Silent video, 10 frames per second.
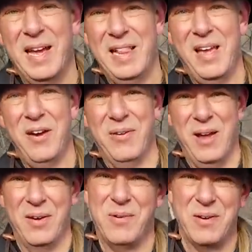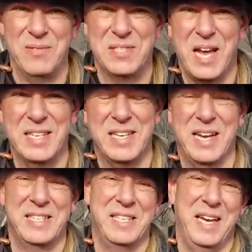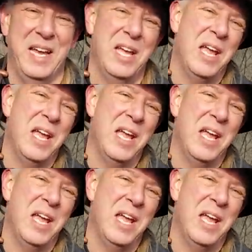Hello and welcome to Scott's Odyssey.